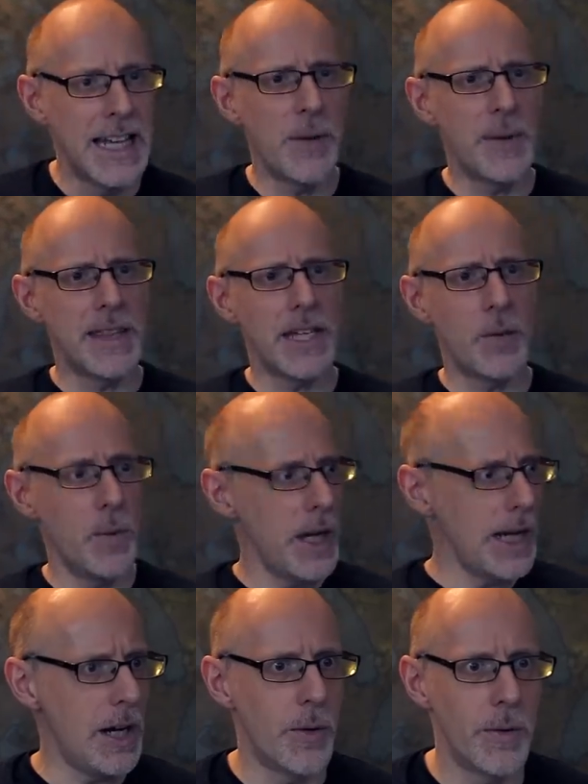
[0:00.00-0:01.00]
then we think,
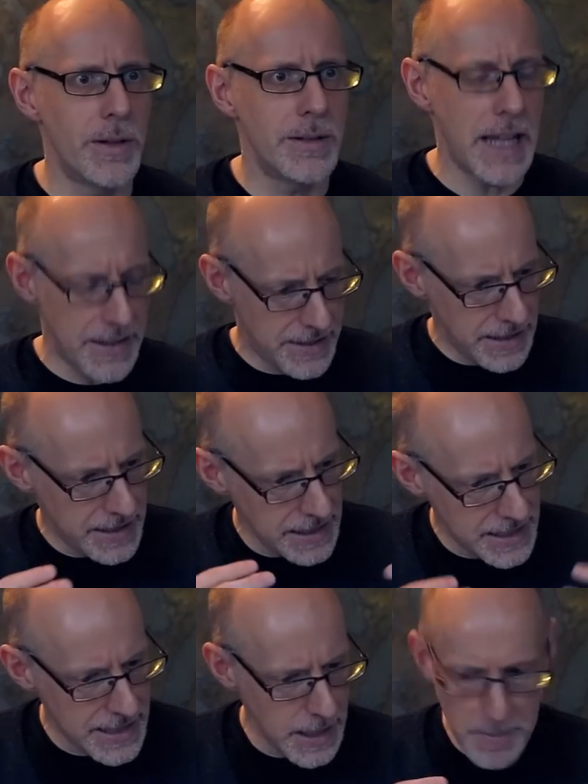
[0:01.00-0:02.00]
wow,
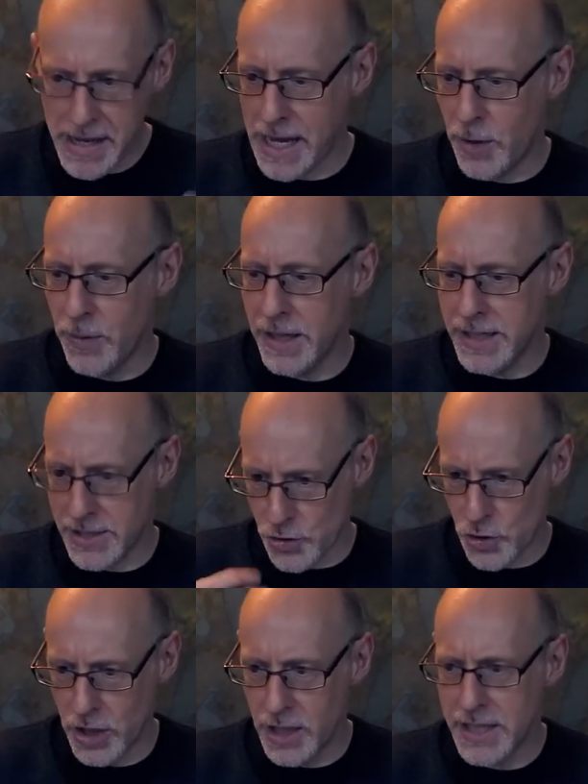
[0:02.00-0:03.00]
this
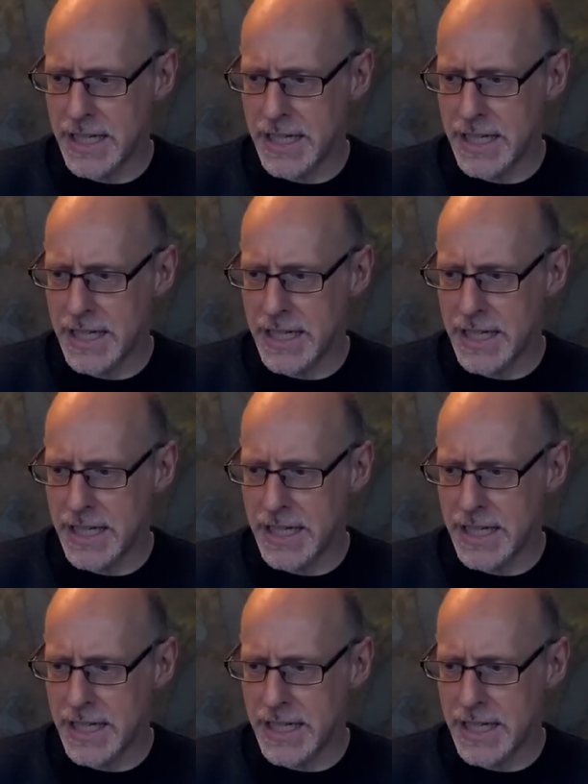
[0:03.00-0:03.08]
shirt